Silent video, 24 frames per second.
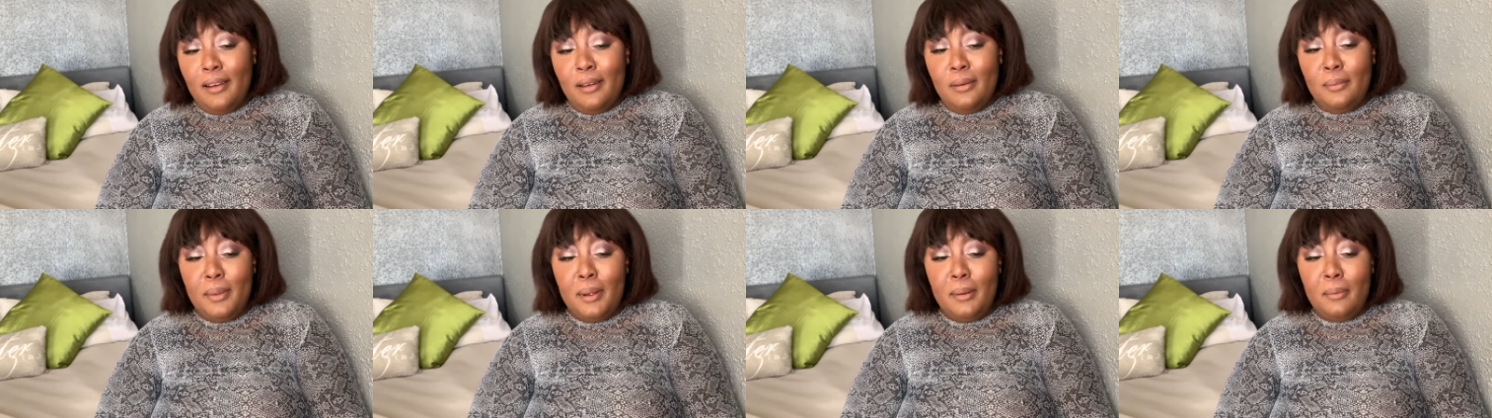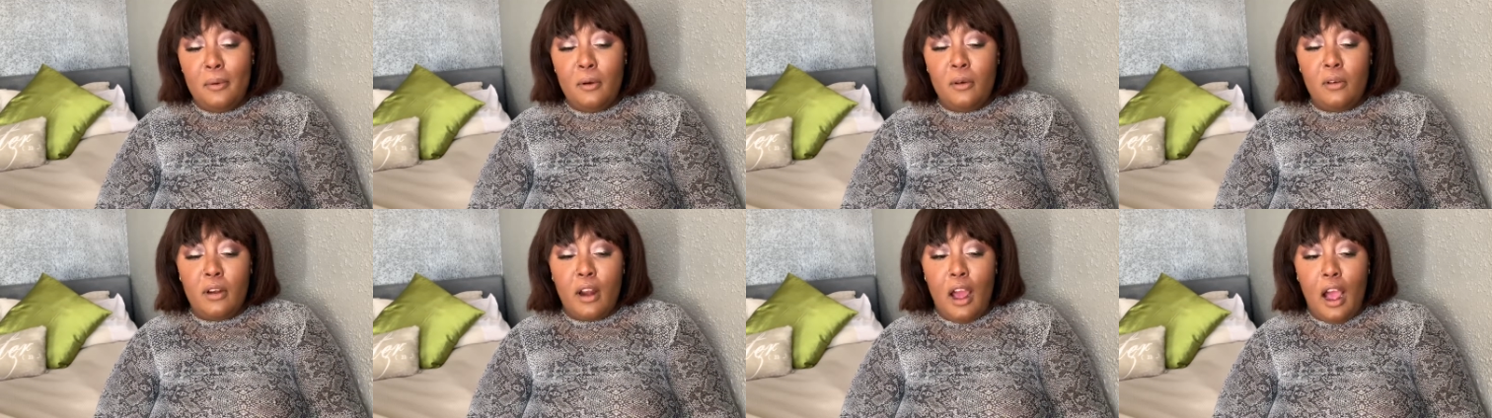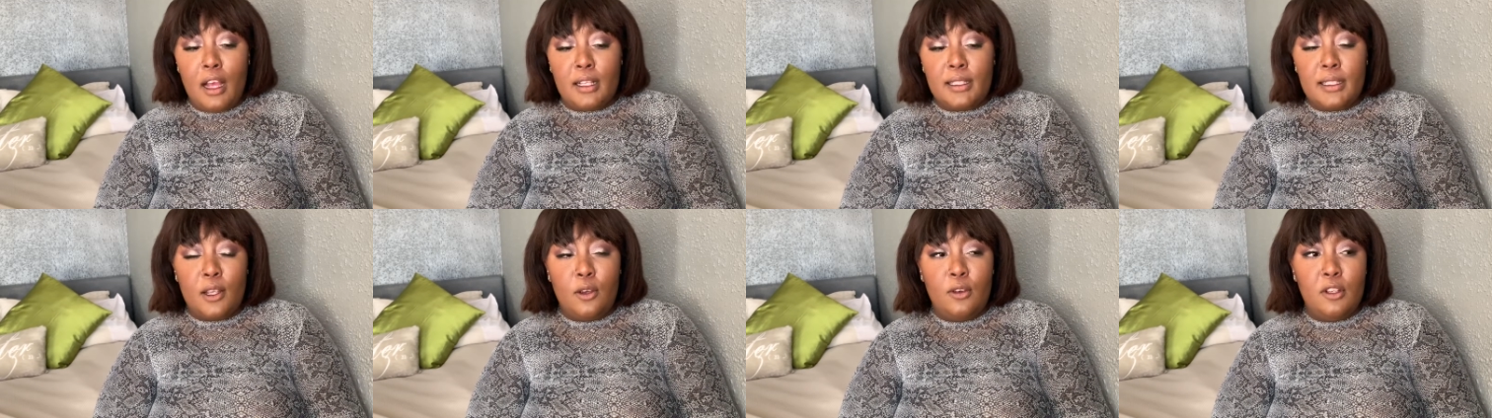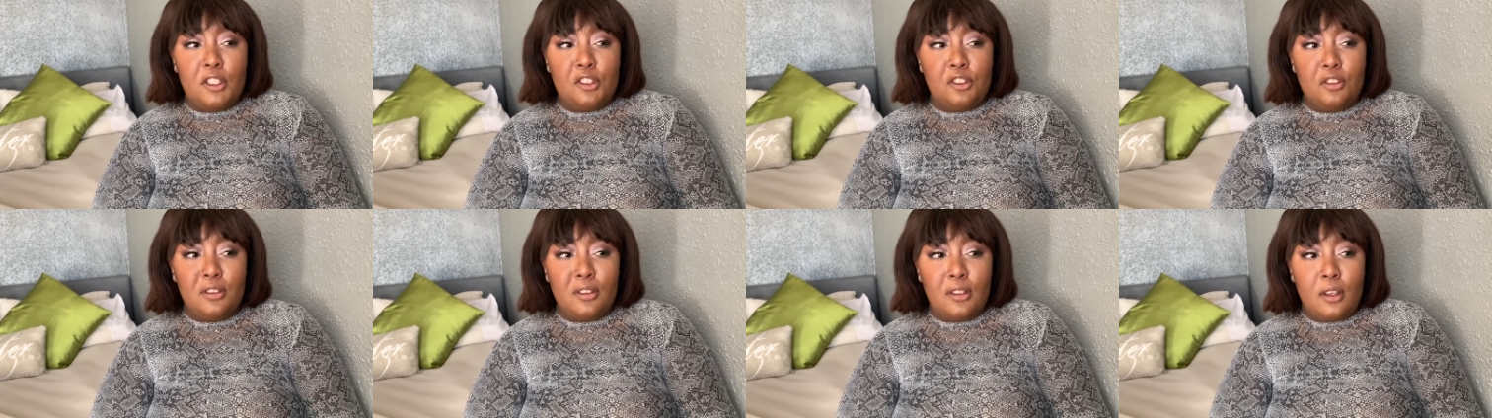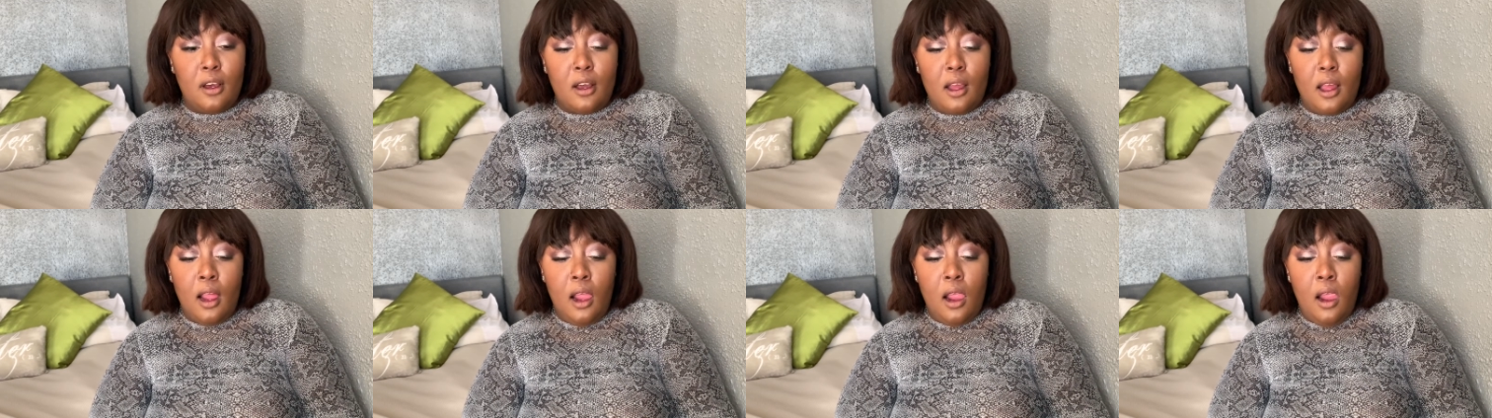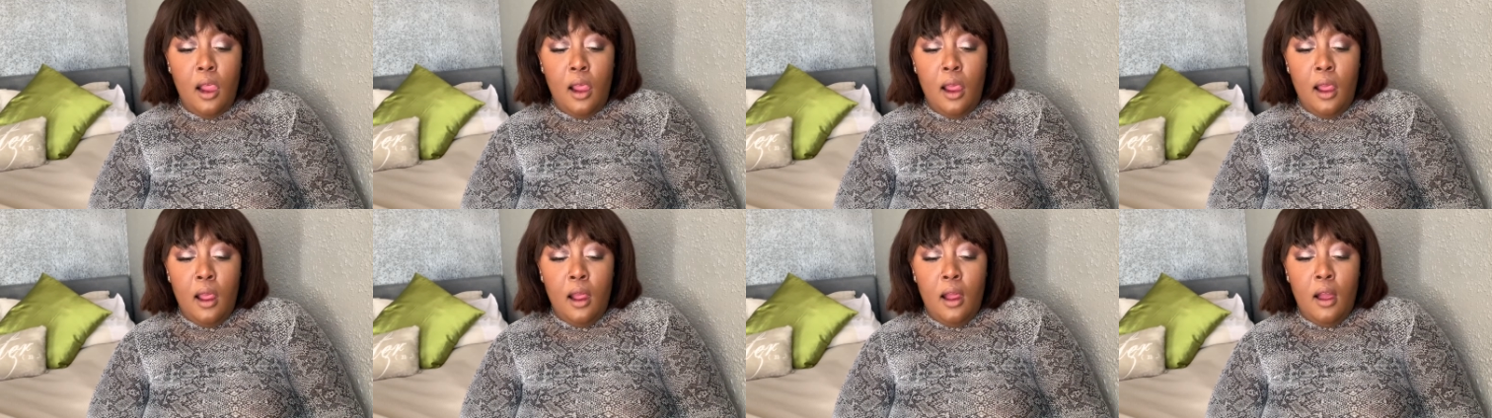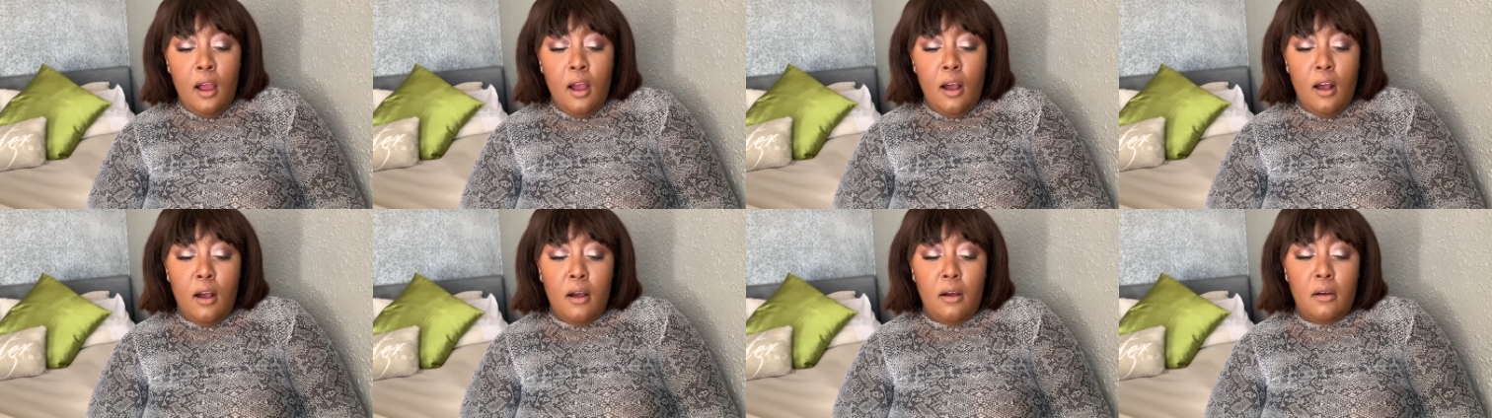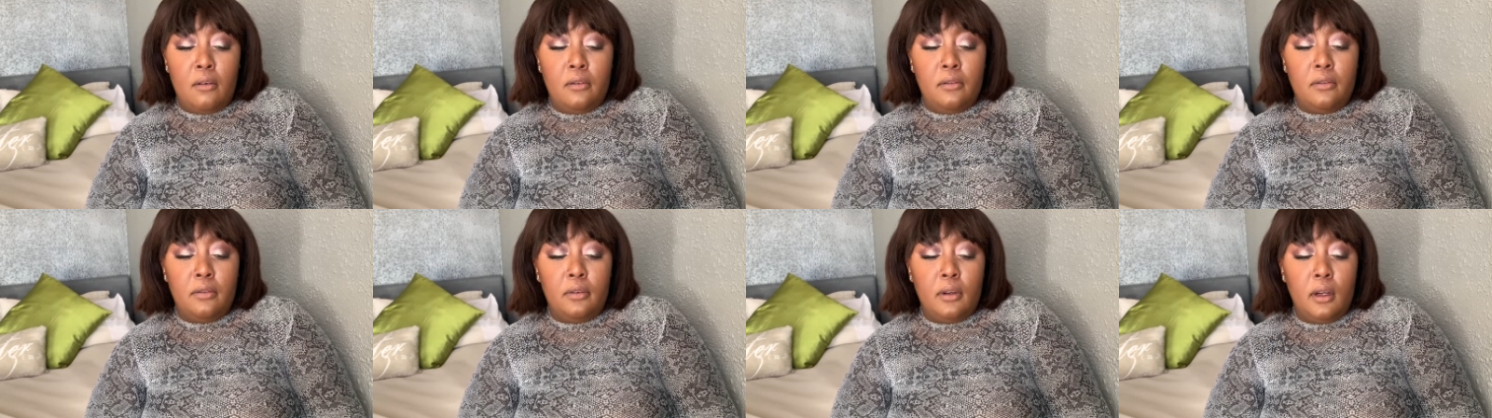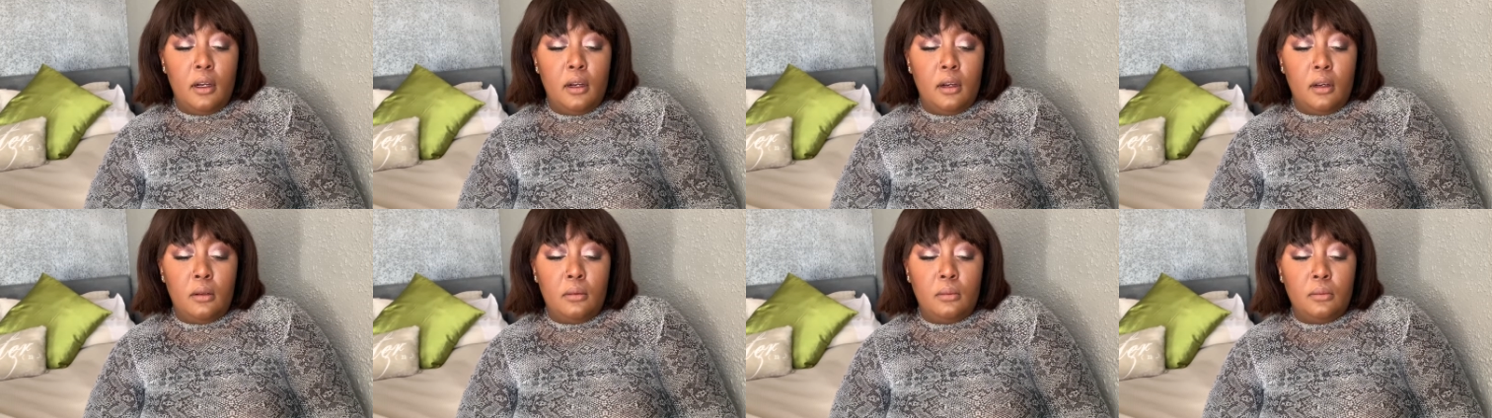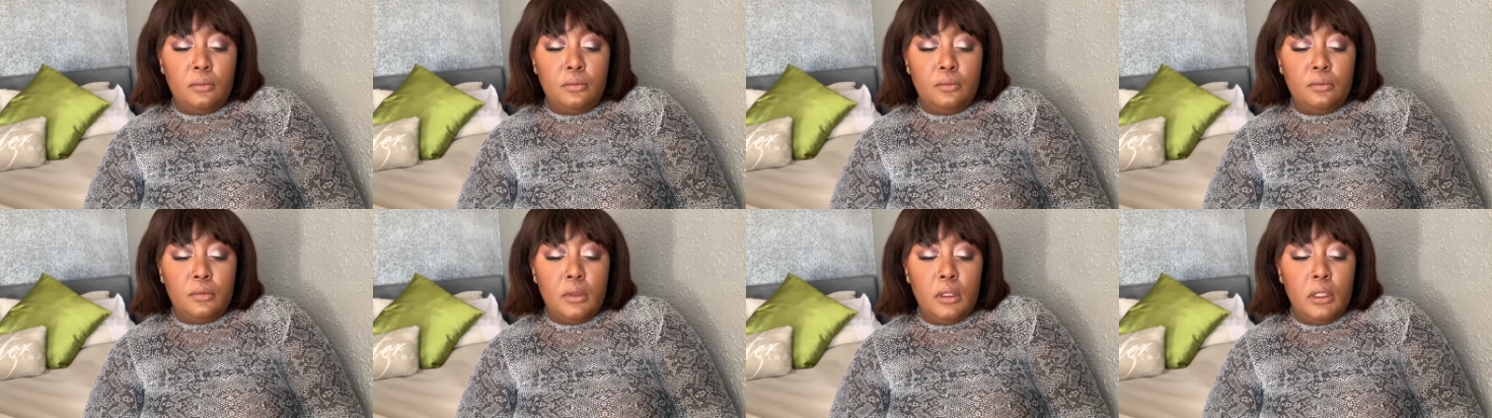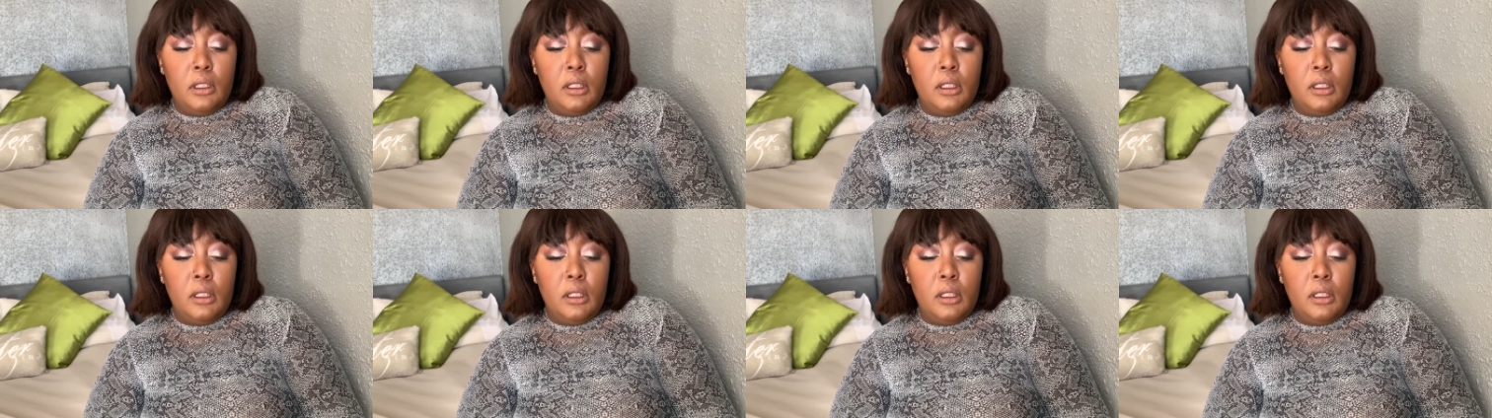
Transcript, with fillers: people would ask questions of of um